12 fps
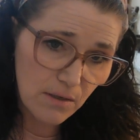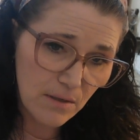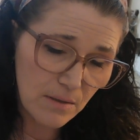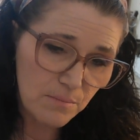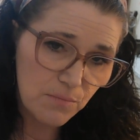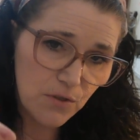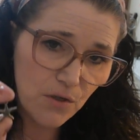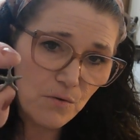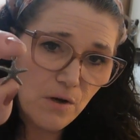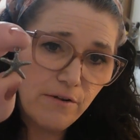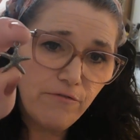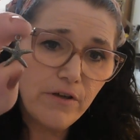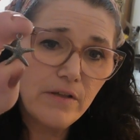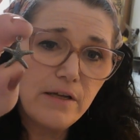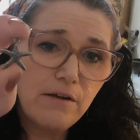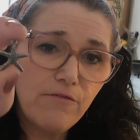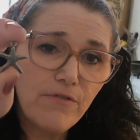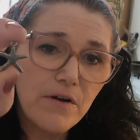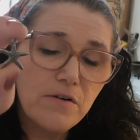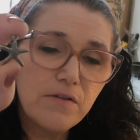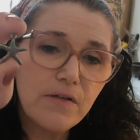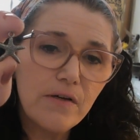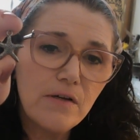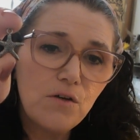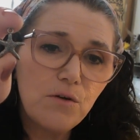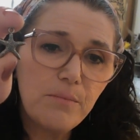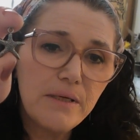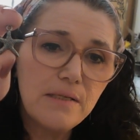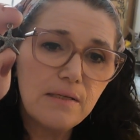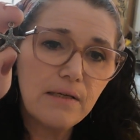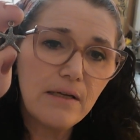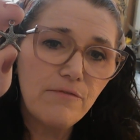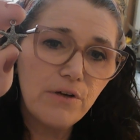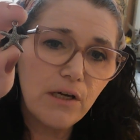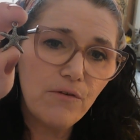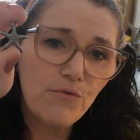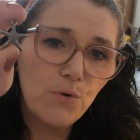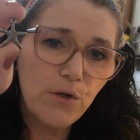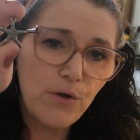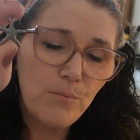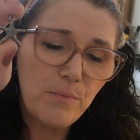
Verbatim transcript: um, so I feel like a fire sign could be significant for you,